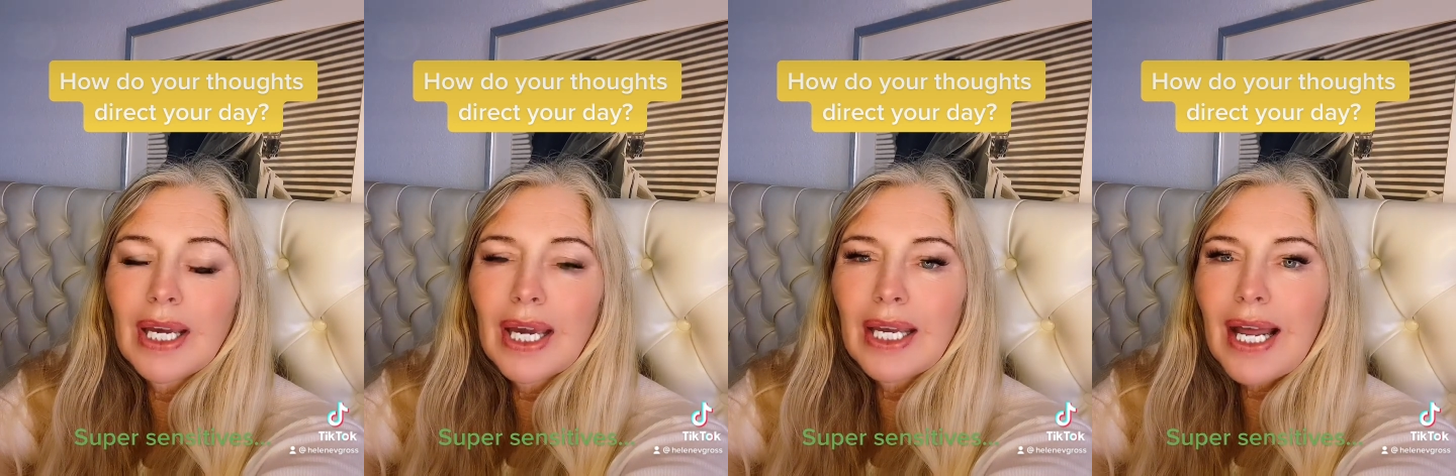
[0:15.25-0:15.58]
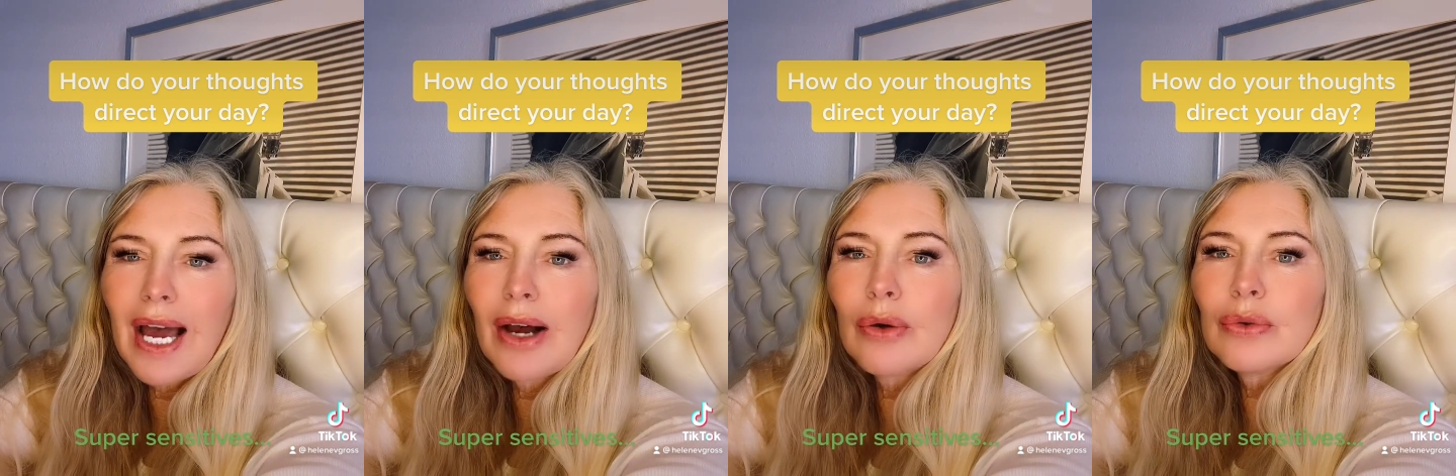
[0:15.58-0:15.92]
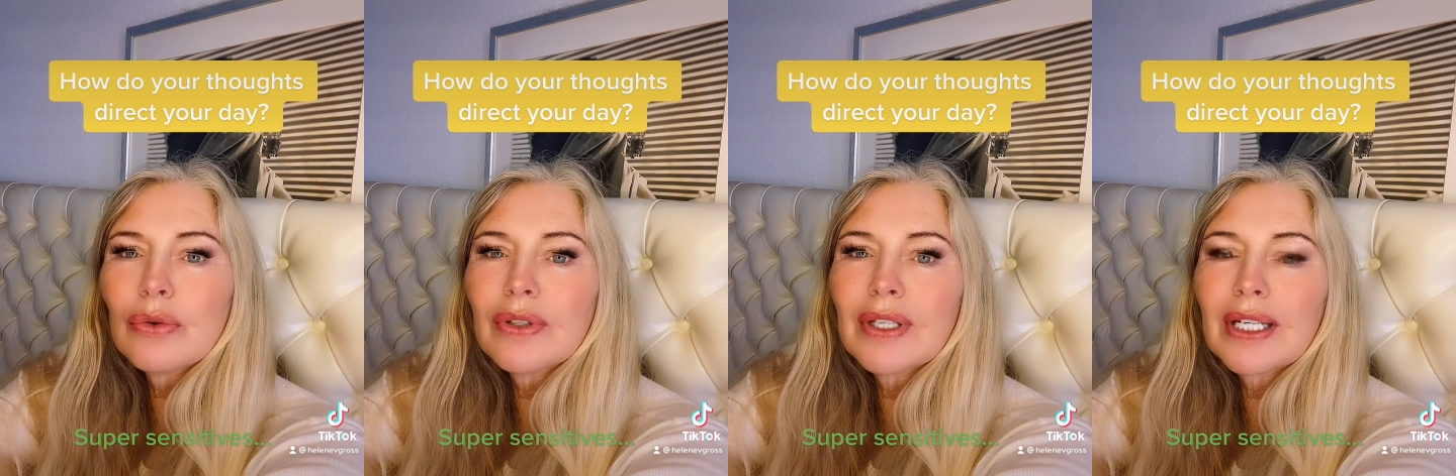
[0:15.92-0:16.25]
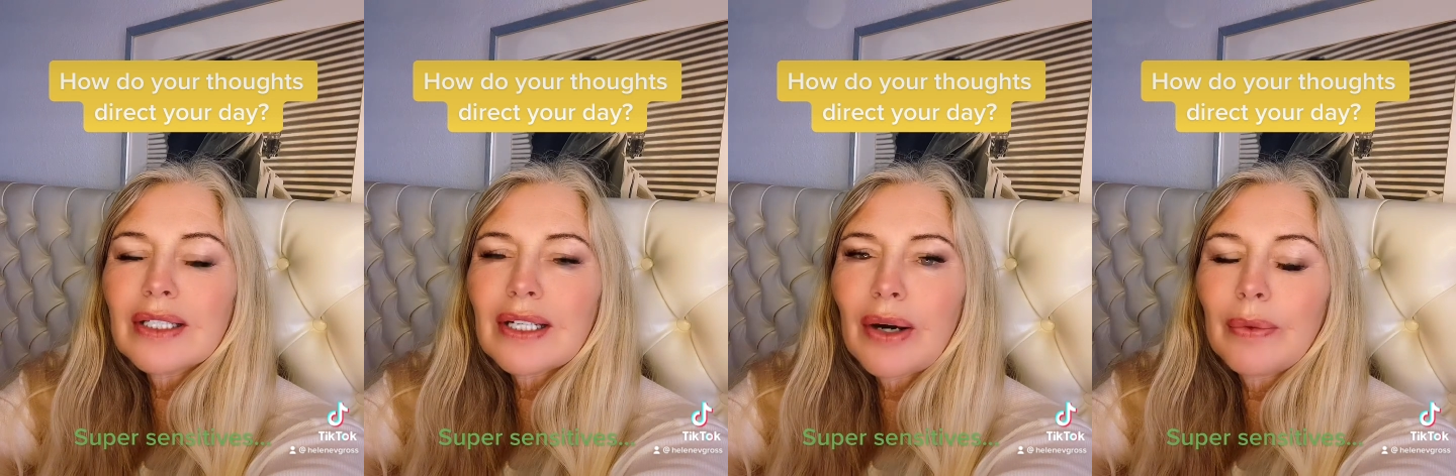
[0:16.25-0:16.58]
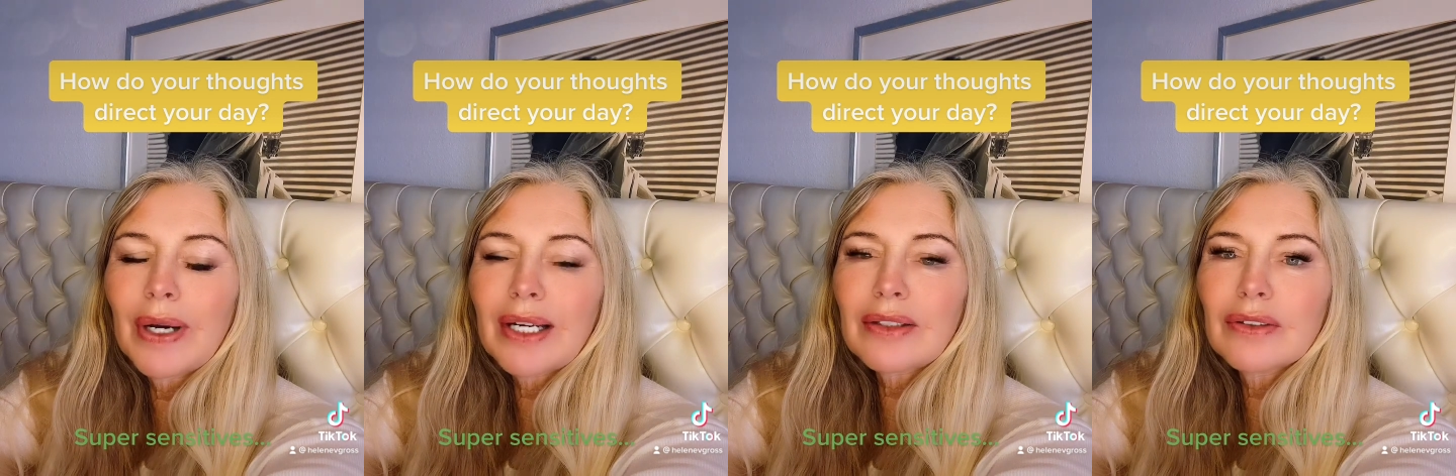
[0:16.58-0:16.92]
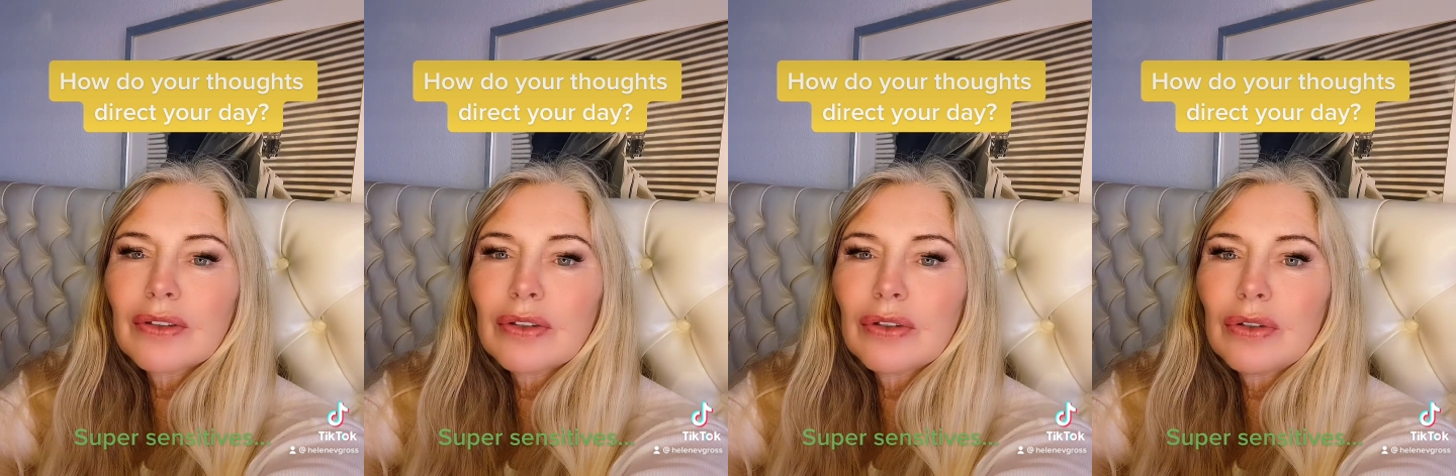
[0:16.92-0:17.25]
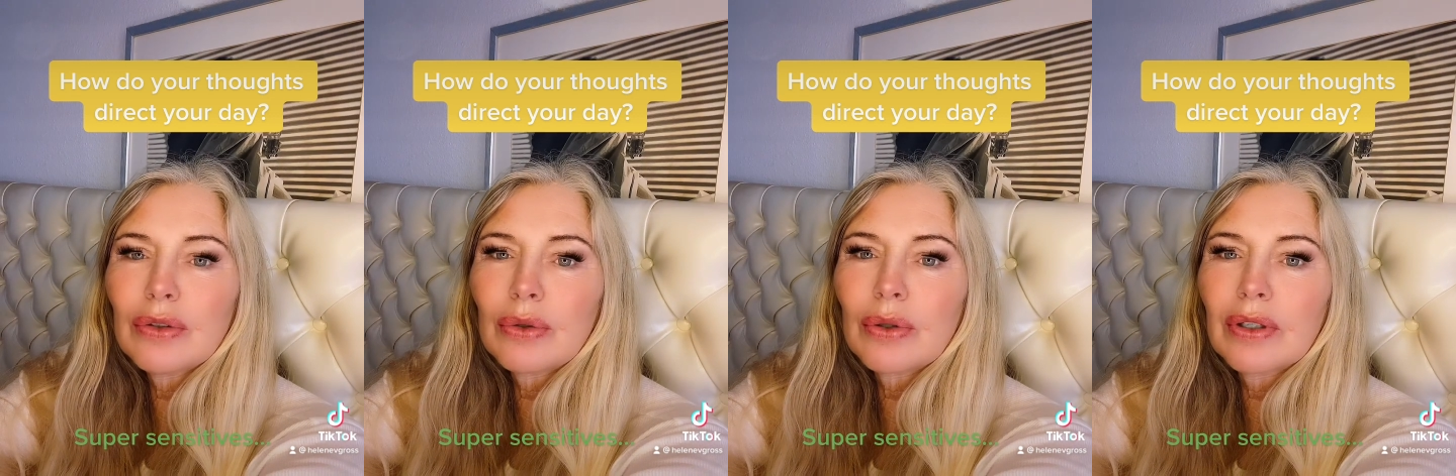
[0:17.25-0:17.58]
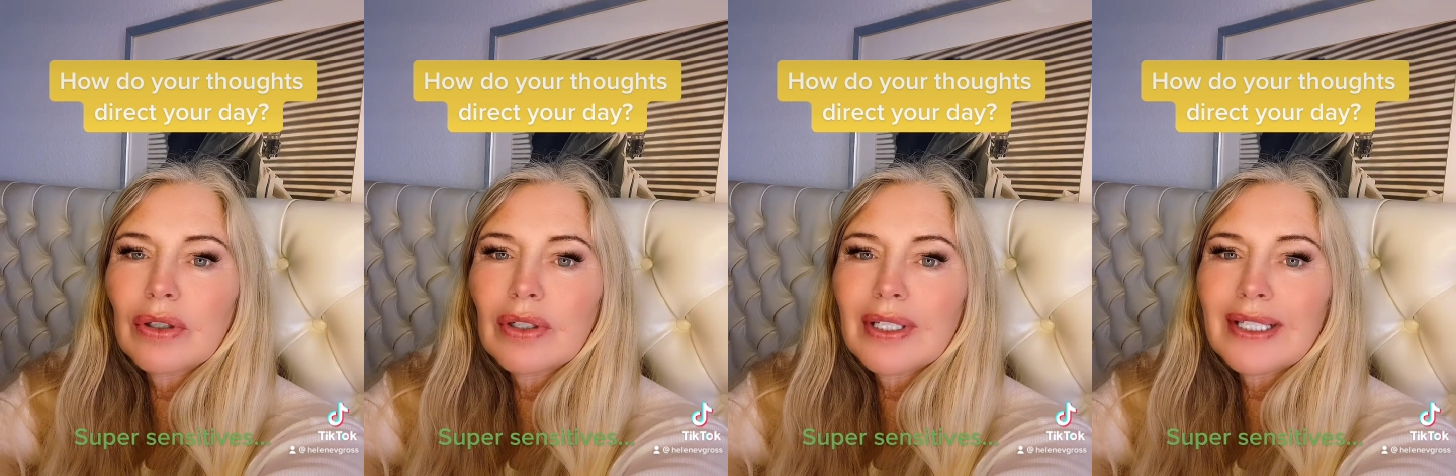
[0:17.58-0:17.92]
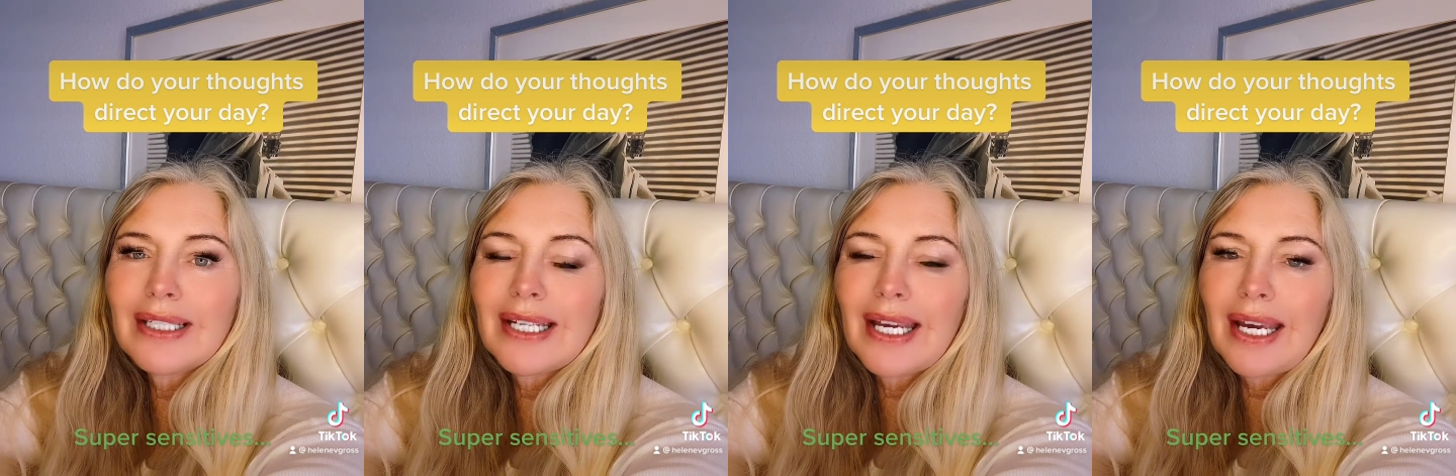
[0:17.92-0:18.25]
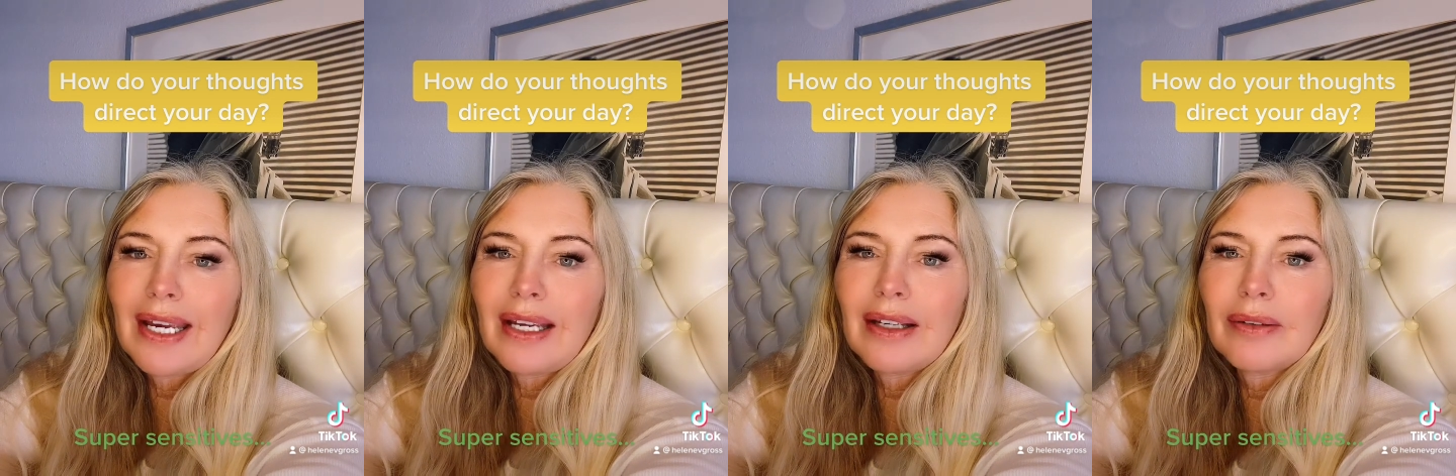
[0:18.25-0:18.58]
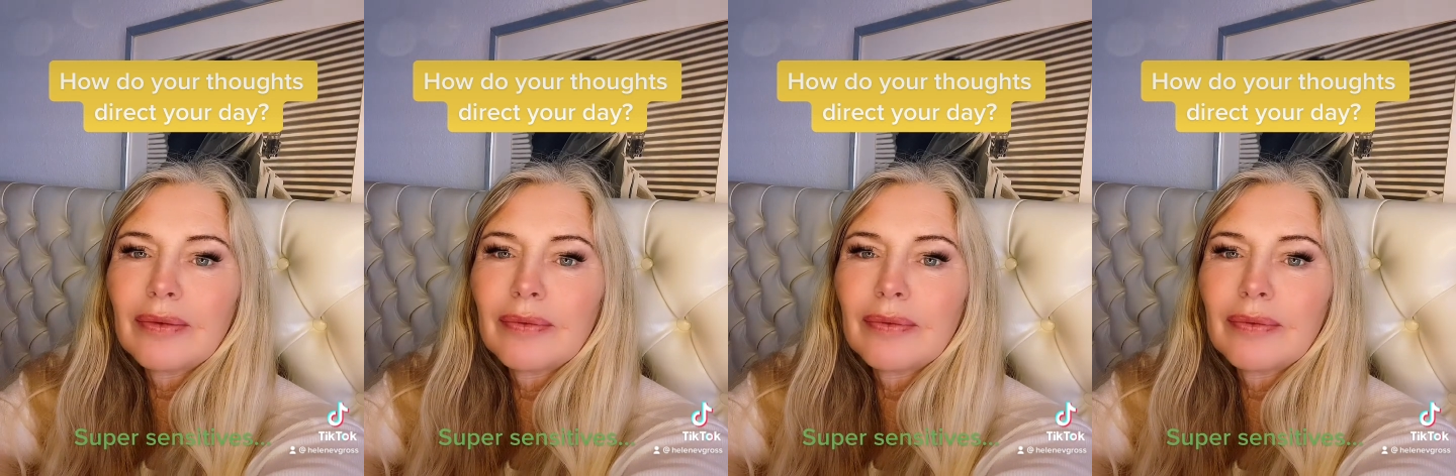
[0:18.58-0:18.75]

And how do they direct your day?